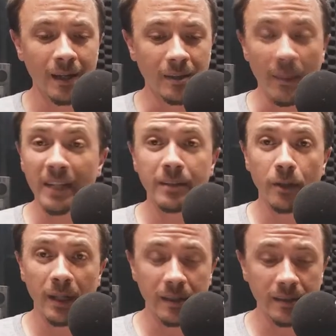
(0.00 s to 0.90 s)
The
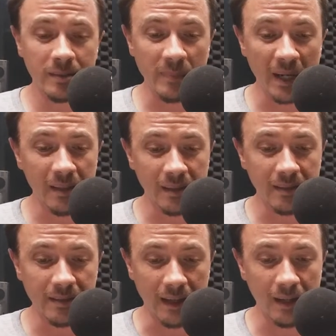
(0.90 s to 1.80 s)
masqueraders by
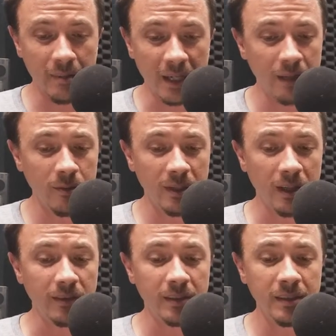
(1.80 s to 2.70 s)
this time had
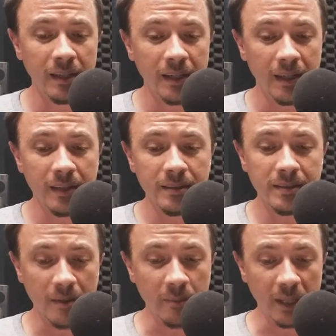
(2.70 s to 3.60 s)
recovered in
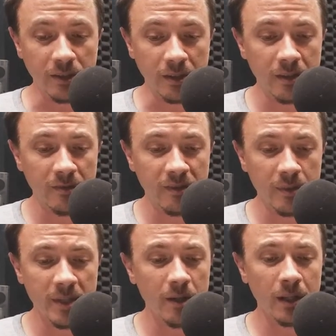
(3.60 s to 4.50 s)
some measure
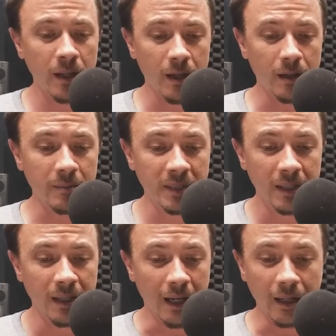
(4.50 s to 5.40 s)
from their alarm,
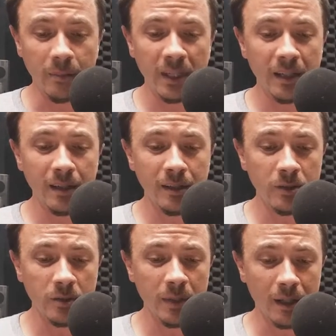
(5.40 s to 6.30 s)
and
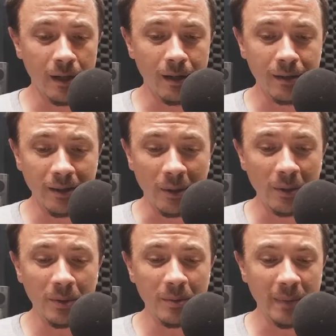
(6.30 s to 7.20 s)
beginning to regard the
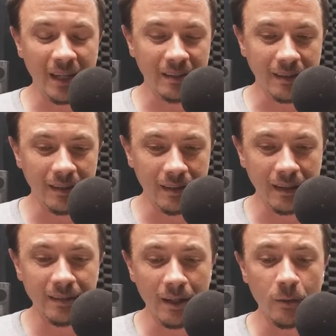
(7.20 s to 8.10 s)
whole matter
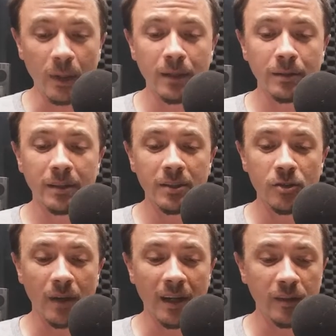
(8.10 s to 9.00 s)
as a
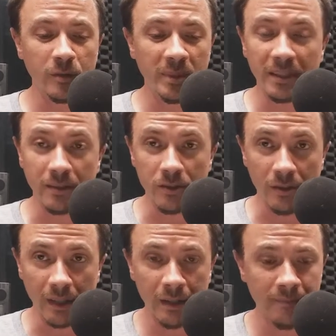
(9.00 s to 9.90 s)
well-contrived
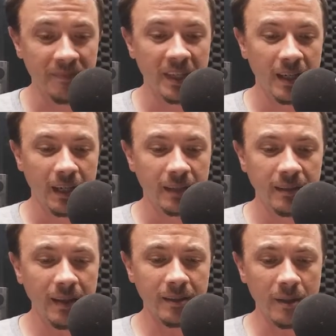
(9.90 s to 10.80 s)
pleasantry,
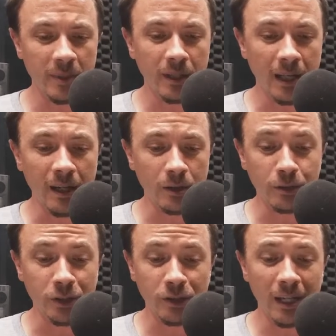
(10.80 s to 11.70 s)
set up a
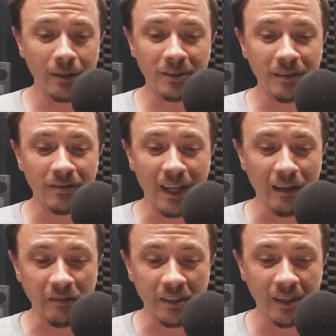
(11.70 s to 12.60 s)
loud shout of
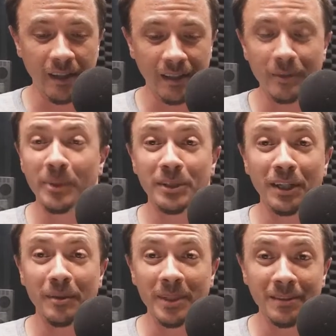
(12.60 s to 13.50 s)
laughter at the
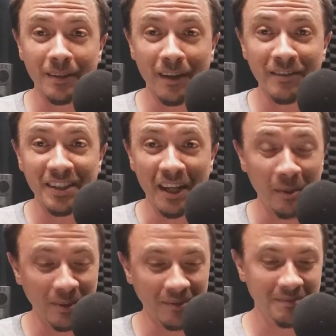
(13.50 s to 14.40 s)
predicament of the
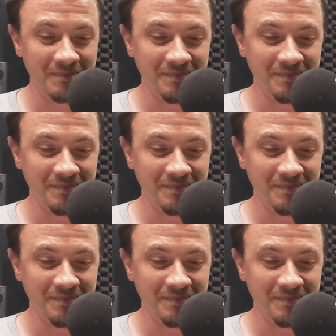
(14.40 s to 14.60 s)
apes.